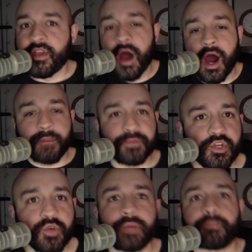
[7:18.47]
up
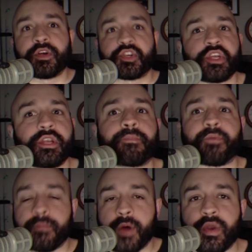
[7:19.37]
to and pushing and
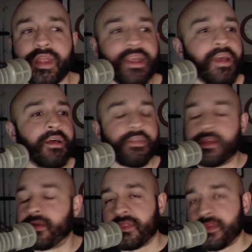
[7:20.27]
promoting, the,
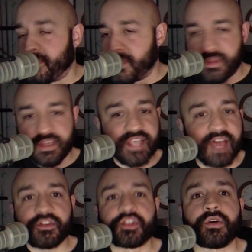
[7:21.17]
the, the, these
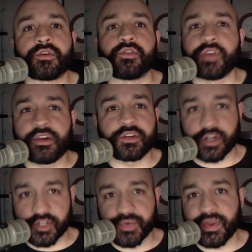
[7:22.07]
evangelical leaders are
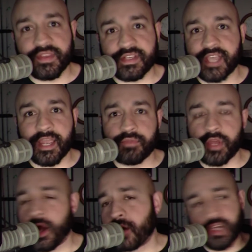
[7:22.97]
doing the same thing.
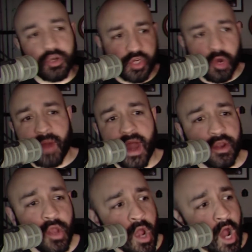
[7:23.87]
Oh, Joe, Joe Biden,
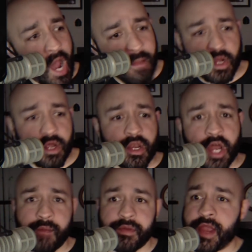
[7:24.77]
I'm going to
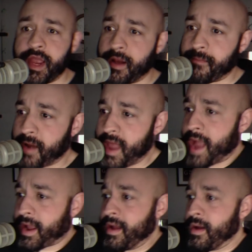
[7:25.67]
nominate a
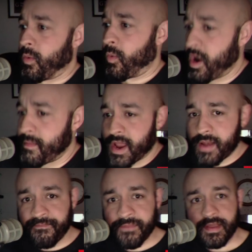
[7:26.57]
black
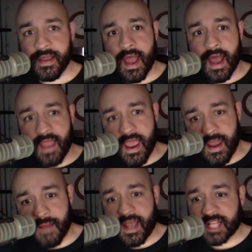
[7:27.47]
woman, and,
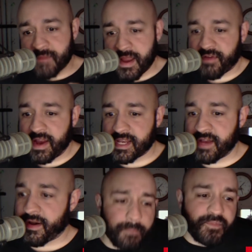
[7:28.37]
and that's my
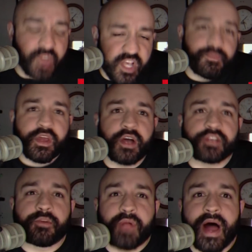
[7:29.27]
criteria. Just because
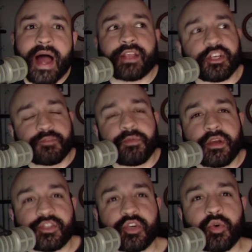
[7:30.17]
you're black, just
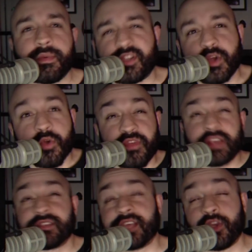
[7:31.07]
because you're a woman, two things
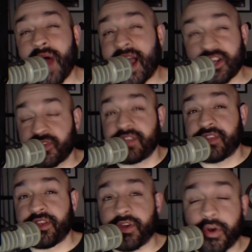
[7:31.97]
that you actually
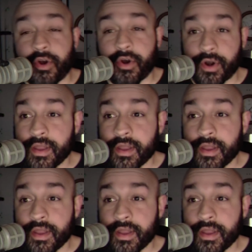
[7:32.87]
didn't earn